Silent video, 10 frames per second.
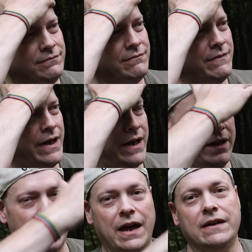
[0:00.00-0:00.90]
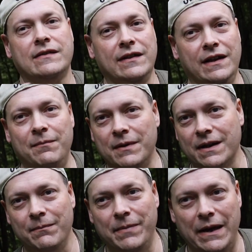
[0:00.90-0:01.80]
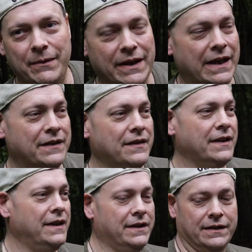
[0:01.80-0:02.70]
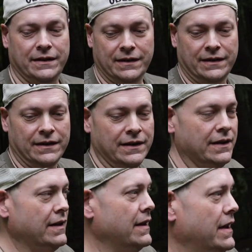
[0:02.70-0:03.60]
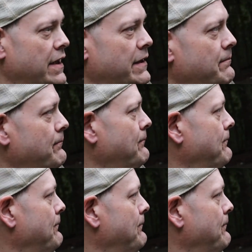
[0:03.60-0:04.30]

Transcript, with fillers: Man, I slept like a baby last night. Um,